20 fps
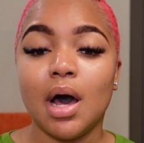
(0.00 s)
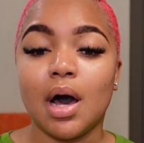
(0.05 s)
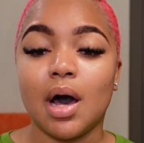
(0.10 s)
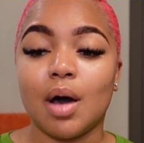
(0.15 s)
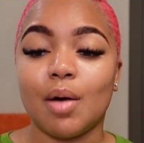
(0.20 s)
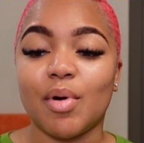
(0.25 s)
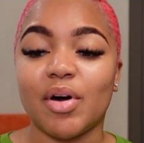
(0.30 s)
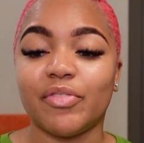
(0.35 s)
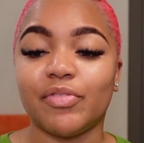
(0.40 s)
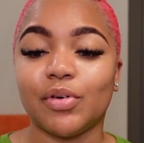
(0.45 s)

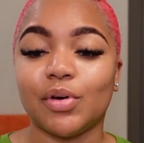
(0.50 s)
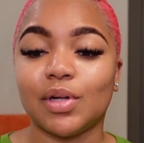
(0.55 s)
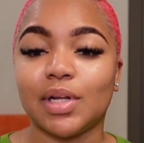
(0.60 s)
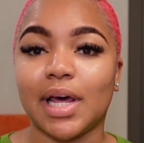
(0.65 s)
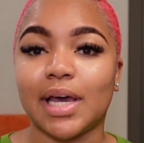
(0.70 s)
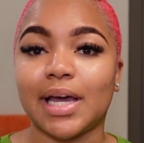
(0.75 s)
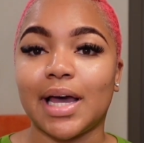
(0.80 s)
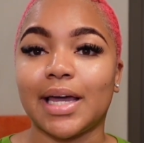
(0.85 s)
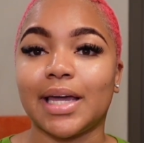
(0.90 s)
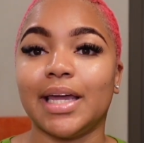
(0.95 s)
I feel
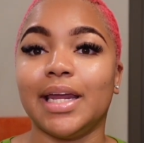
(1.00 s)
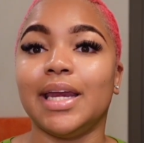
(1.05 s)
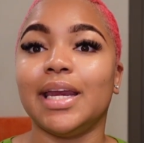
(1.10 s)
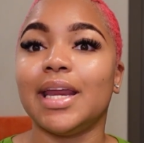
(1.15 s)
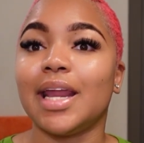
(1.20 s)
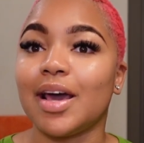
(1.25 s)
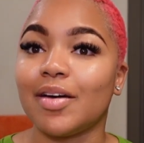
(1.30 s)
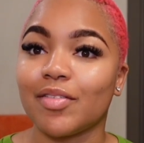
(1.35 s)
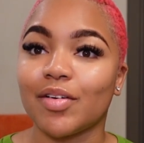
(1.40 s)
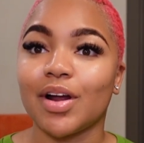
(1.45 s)
like I can
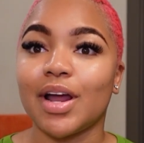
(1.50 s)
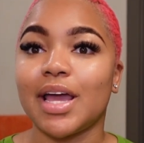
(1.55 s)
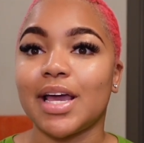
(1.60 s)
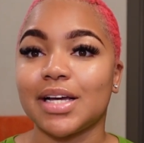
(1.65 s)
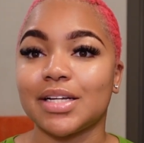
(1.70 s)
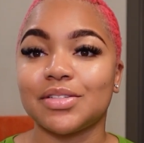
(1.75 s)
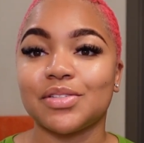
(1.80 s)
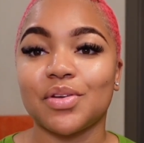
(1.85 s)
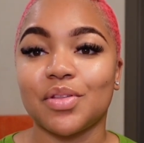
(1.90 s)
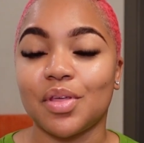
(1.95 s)
never
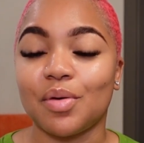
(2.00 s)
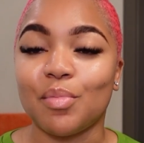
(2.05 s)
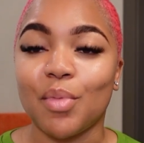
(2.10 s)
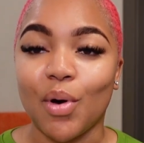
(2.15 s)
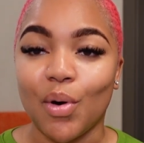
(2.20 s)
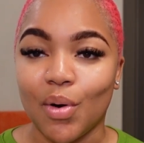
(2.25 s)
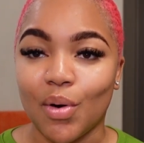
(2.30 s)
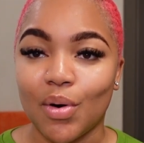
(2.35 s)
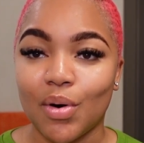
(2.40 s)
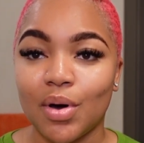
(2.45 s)
answer them
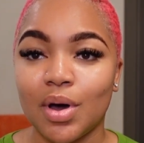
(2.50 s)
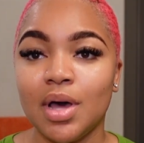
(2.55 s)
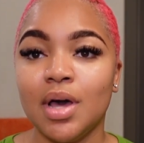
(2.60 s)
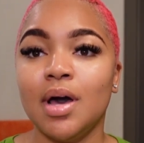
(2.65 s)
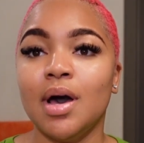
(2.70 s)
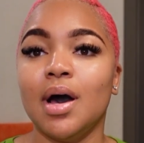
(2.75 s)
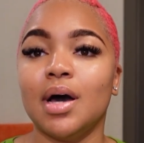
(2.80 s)
all.